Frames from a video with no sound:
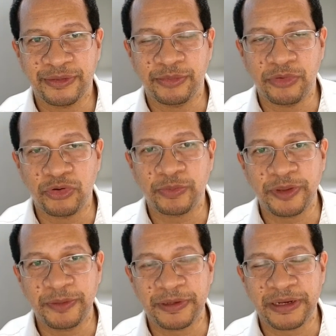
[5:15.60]
more
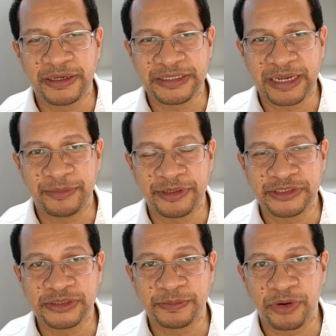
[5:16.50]
people are
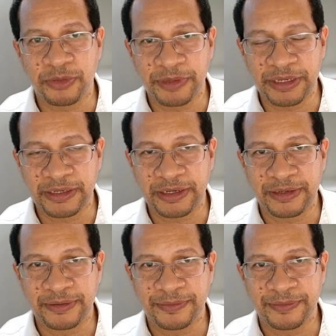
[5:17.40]
damaged permanently.